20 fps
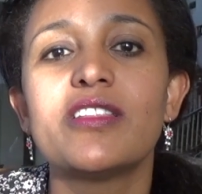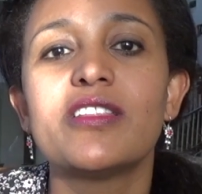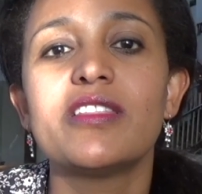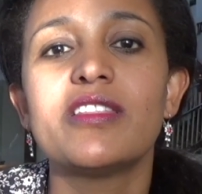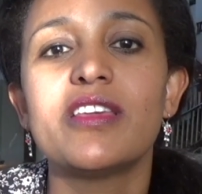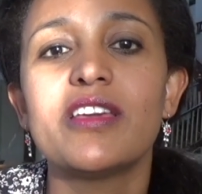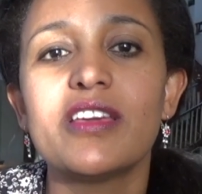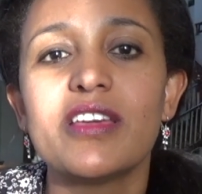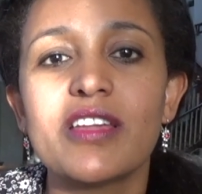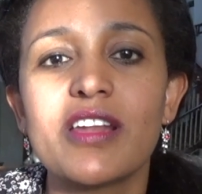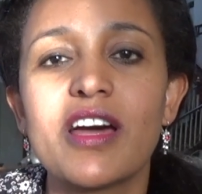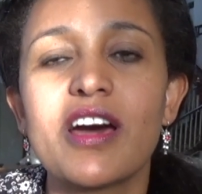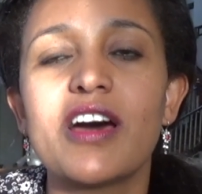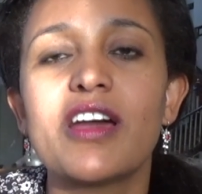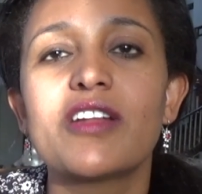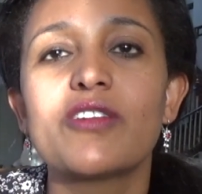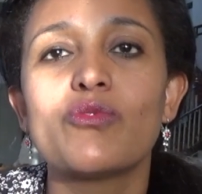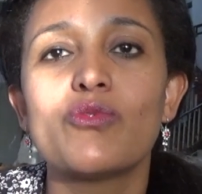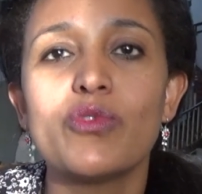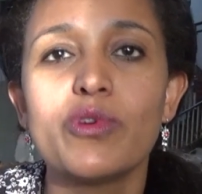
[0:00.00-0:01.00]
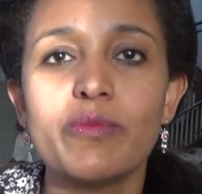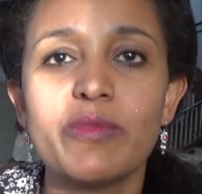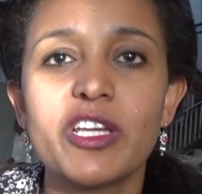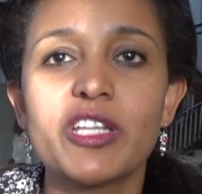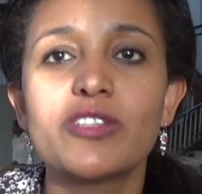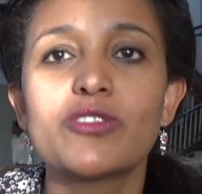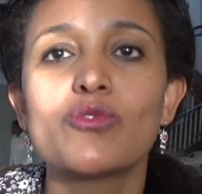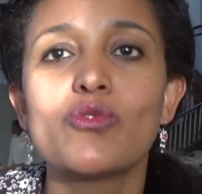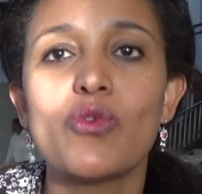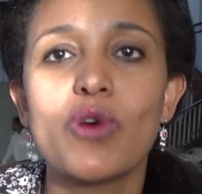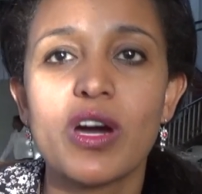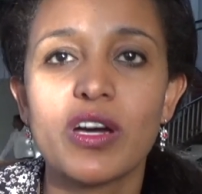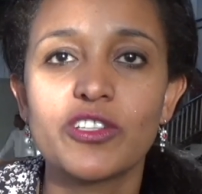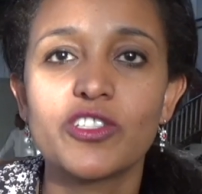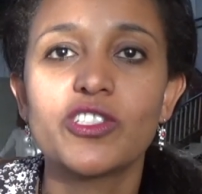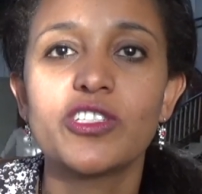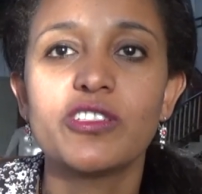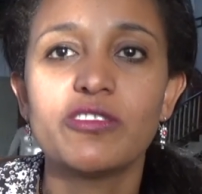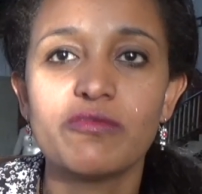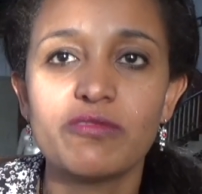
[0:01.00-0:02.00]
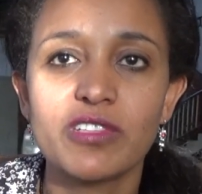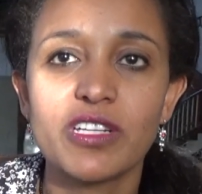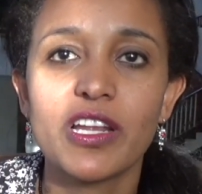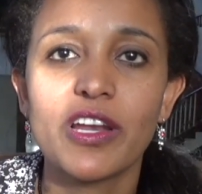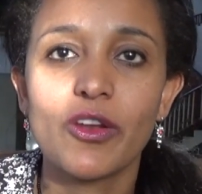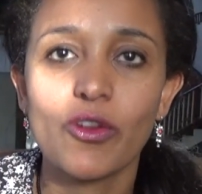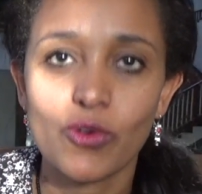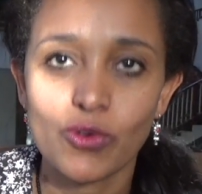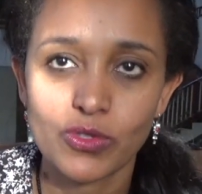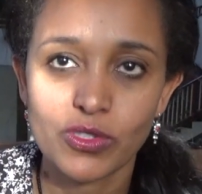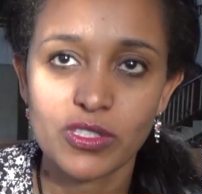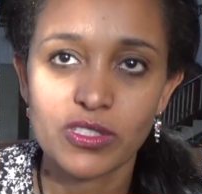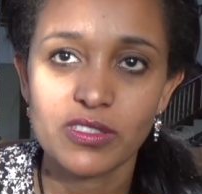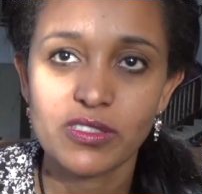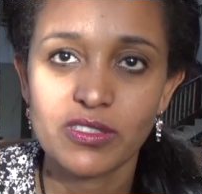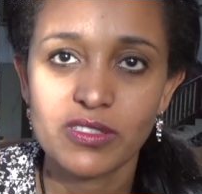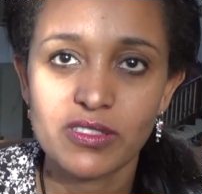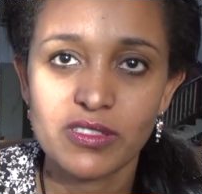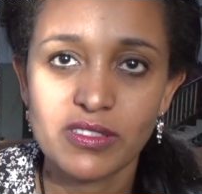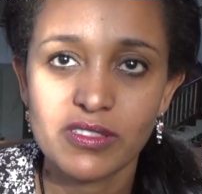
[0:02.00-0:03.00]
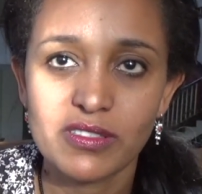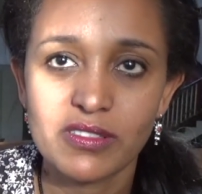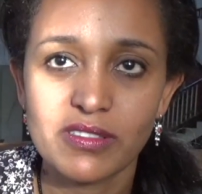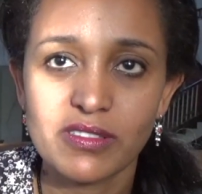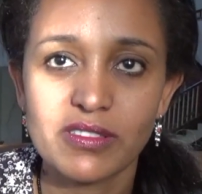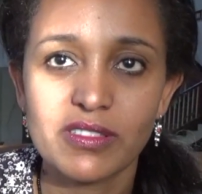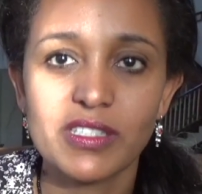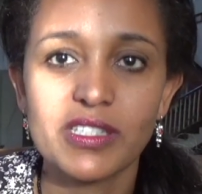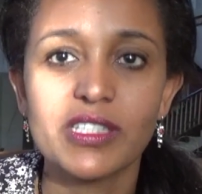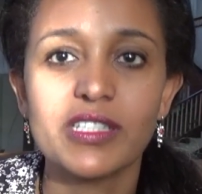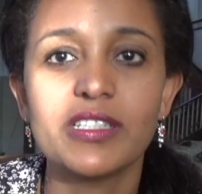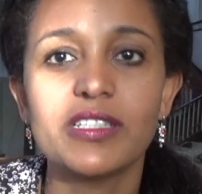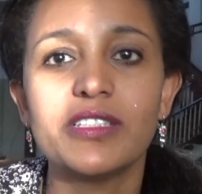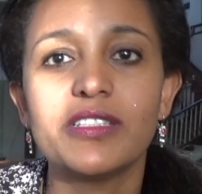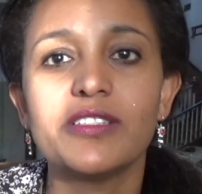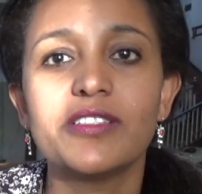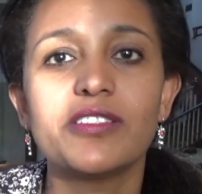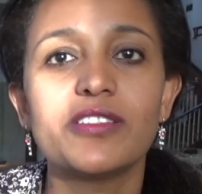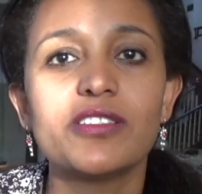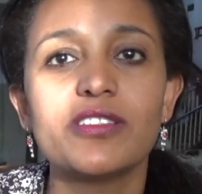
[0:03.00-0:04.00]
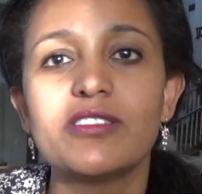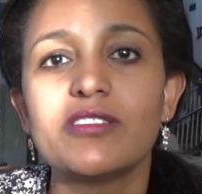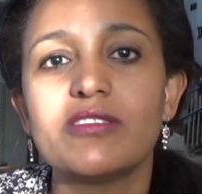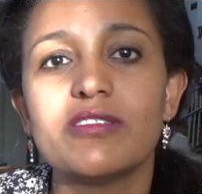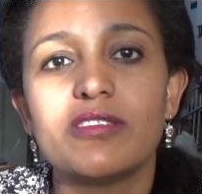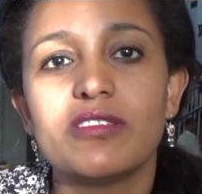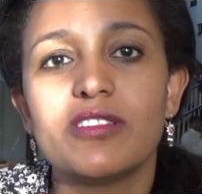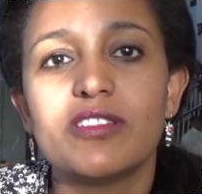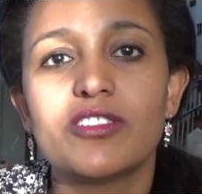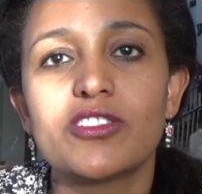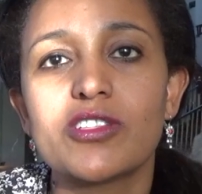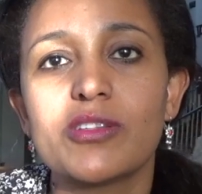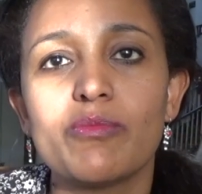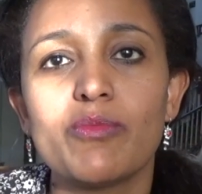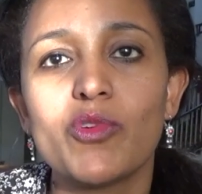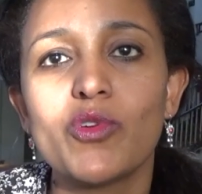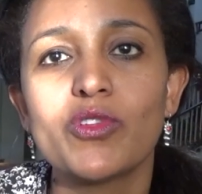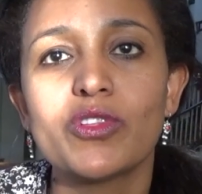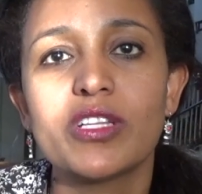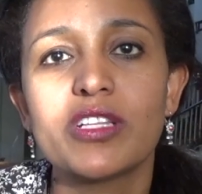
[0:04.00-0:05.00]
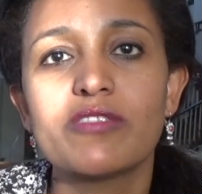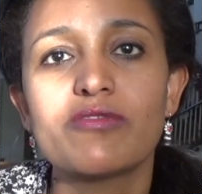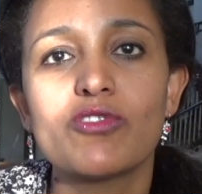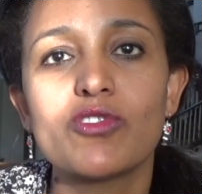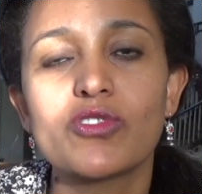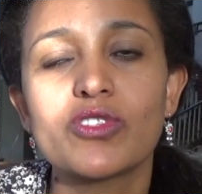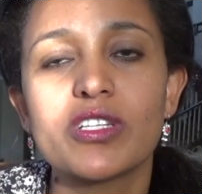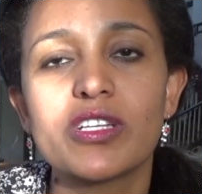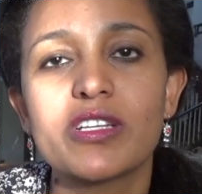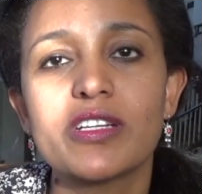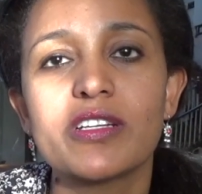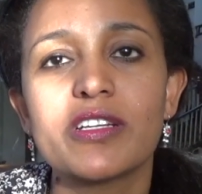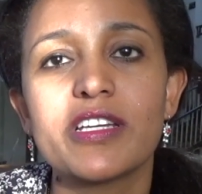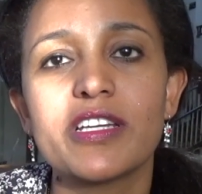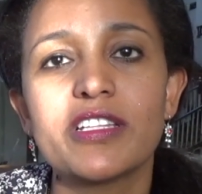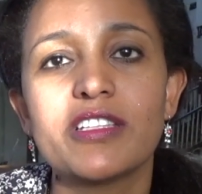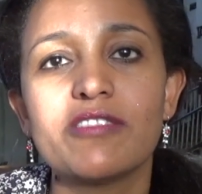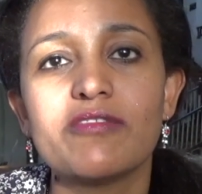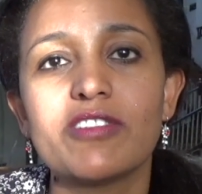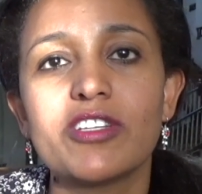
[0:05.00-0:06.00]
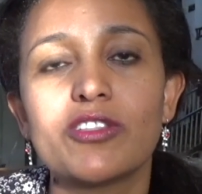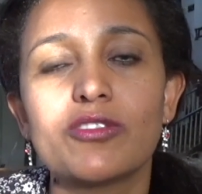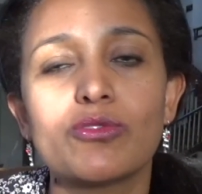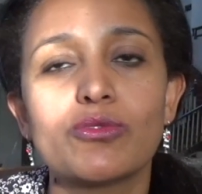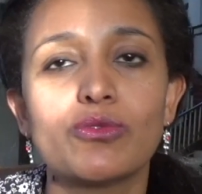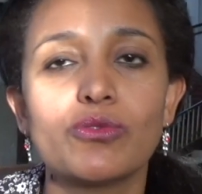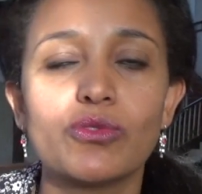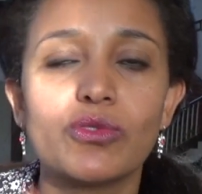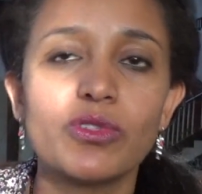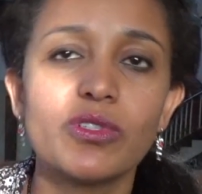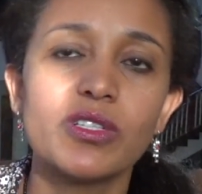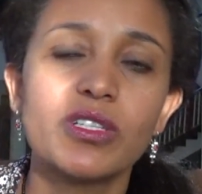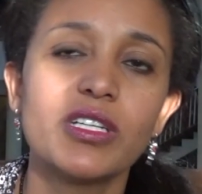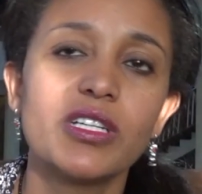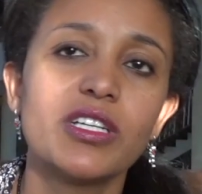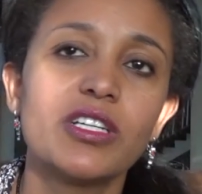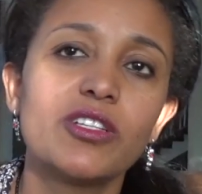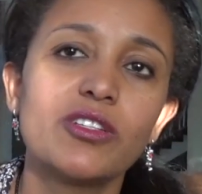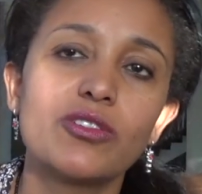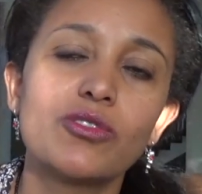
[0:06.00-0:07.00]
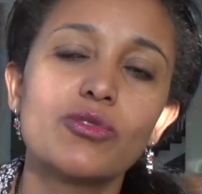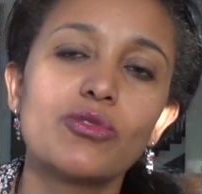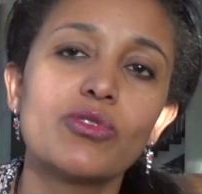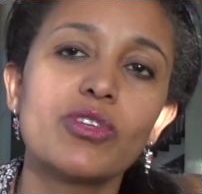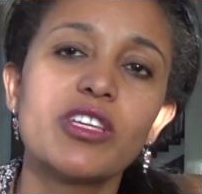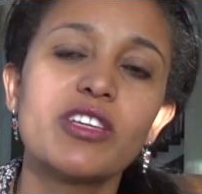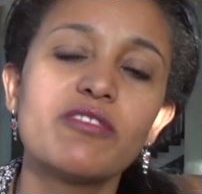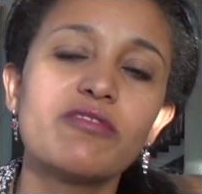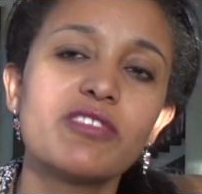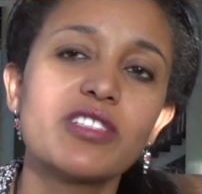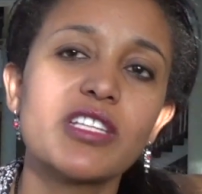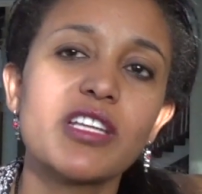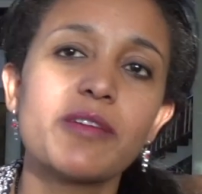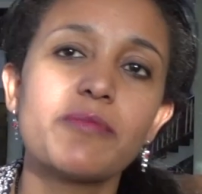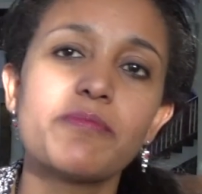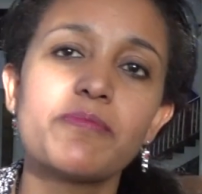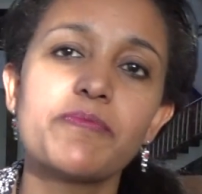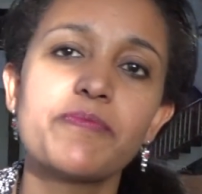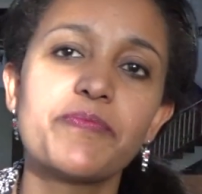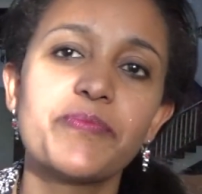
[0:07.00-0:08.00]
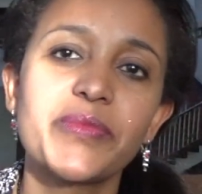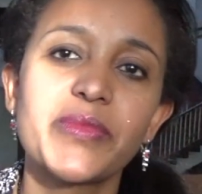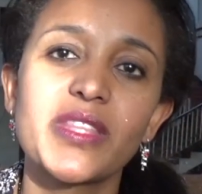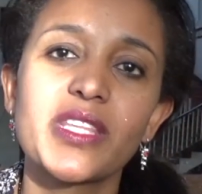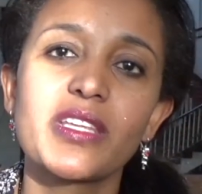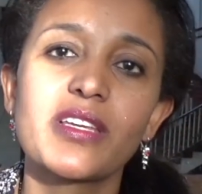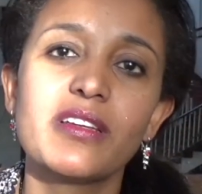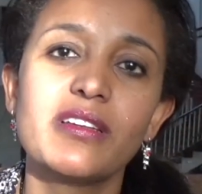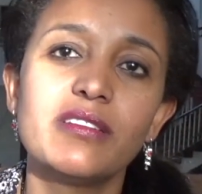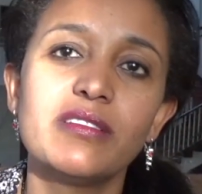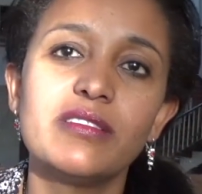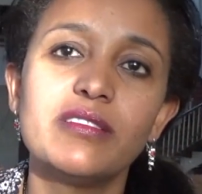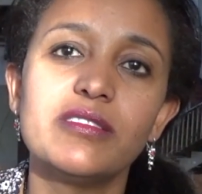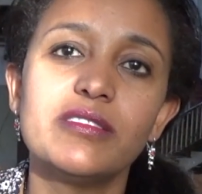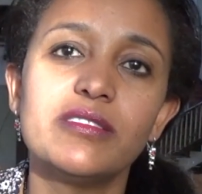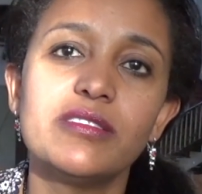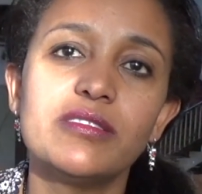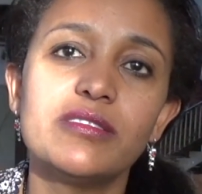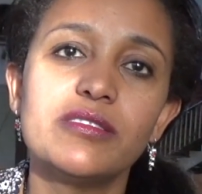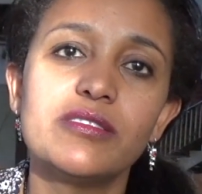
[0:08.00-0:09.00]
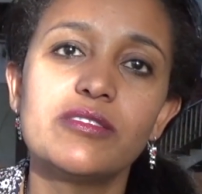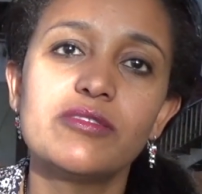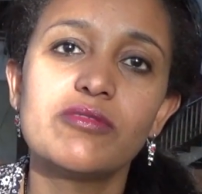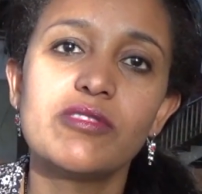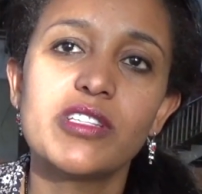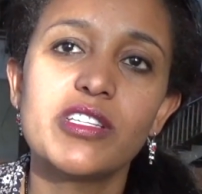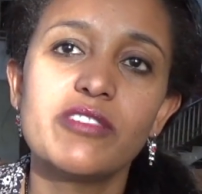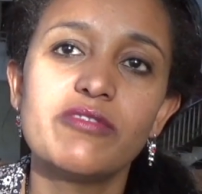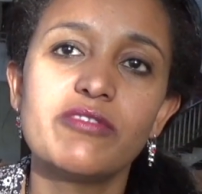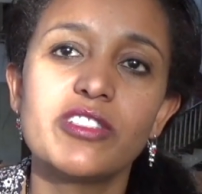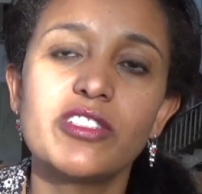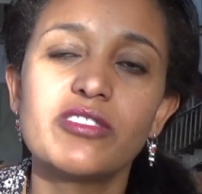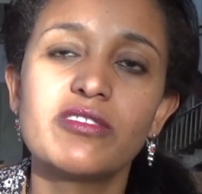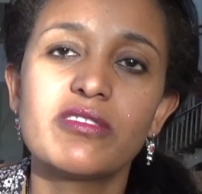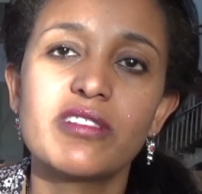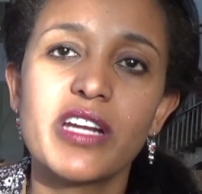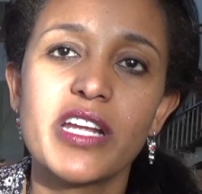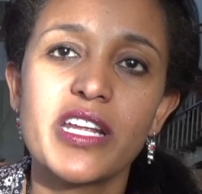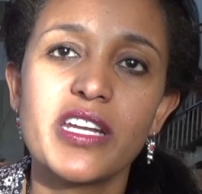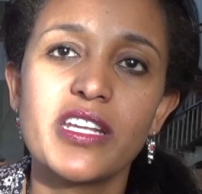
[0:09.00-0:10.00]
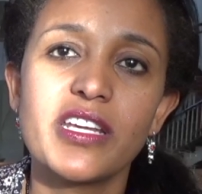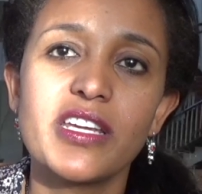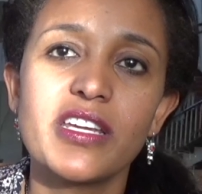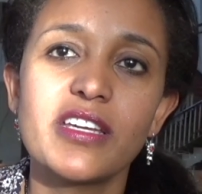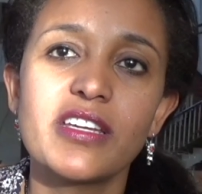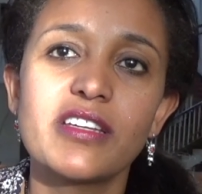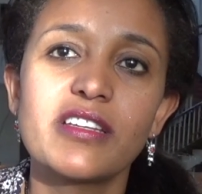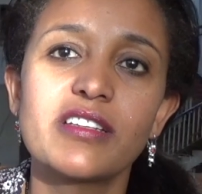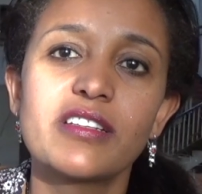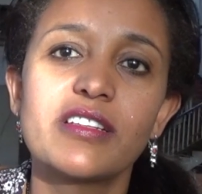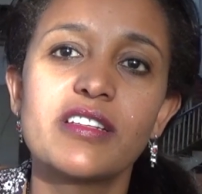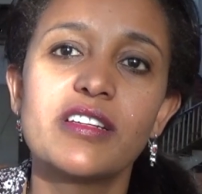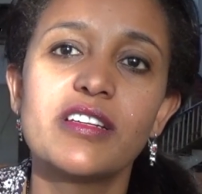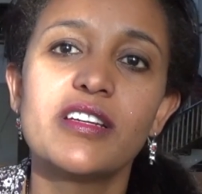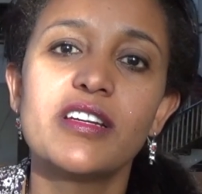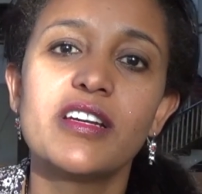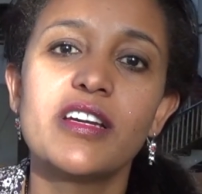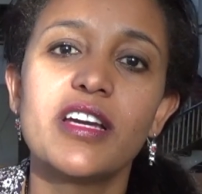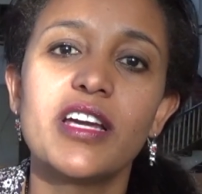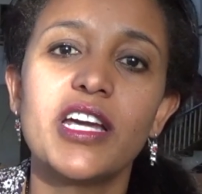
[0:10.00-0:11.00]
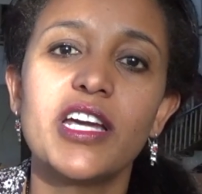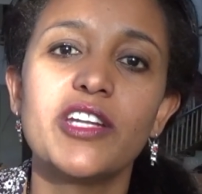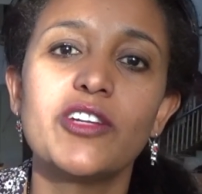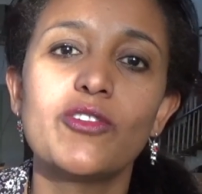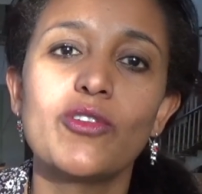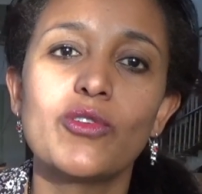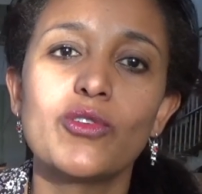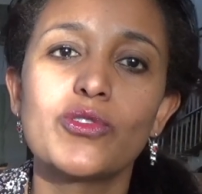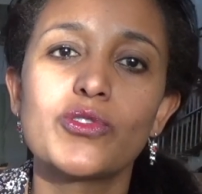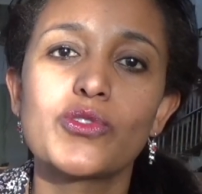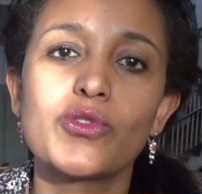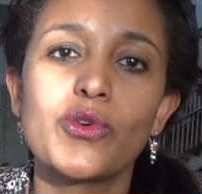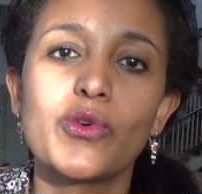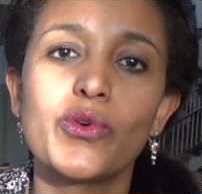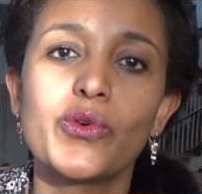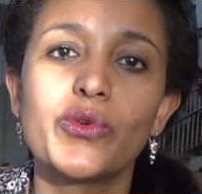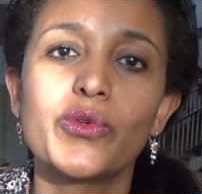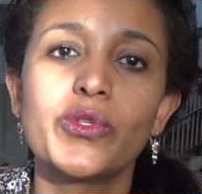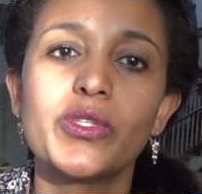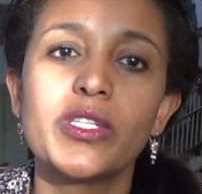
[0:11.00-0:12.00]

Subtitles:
there are women who achieved a lot, and it's important for the ATTSVE to give them even training, and also